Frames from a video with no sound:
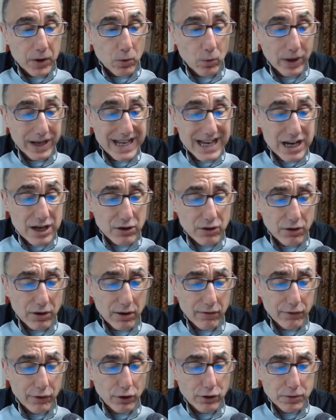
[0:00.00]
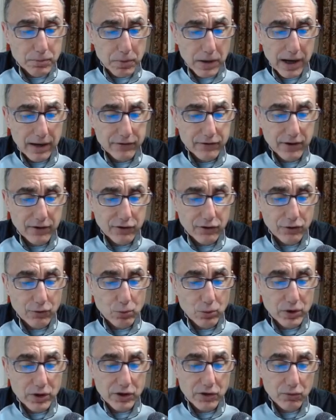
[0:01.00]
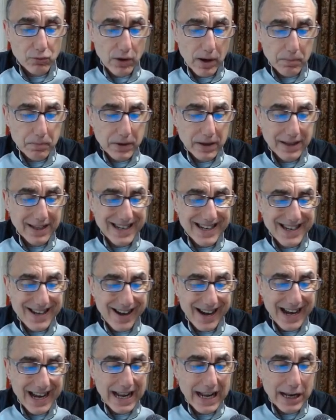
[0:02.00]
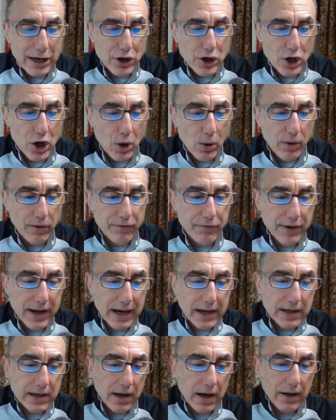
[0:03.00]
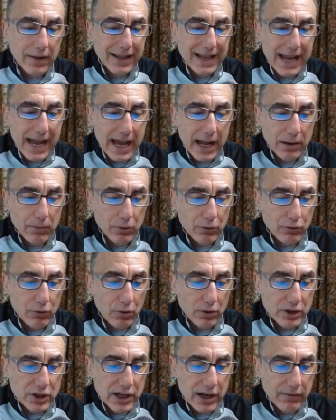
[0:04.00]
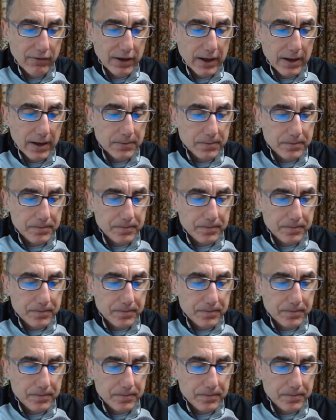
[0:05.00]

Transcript: When either of those processes were disrupted, the diet had no effect on the animal's longevity.